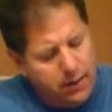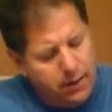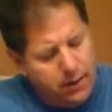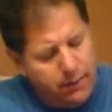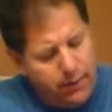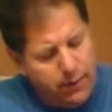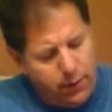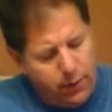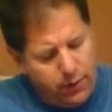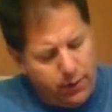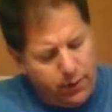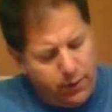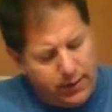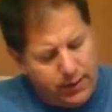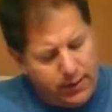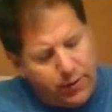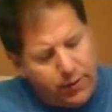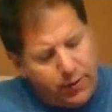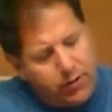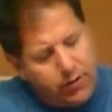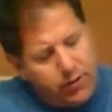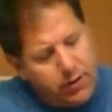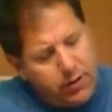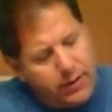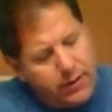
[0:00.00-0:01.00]
Because once I
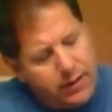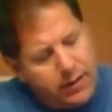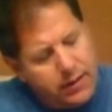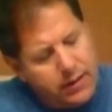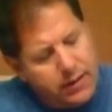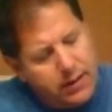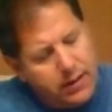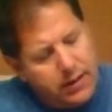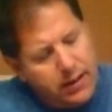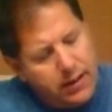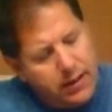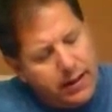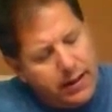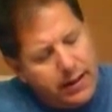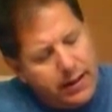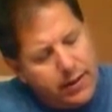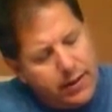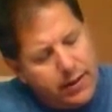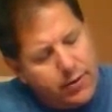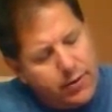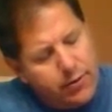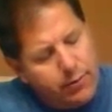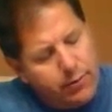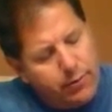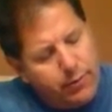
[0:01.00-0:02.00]
trim this
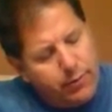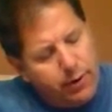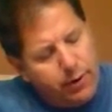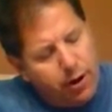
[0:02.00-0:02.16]
will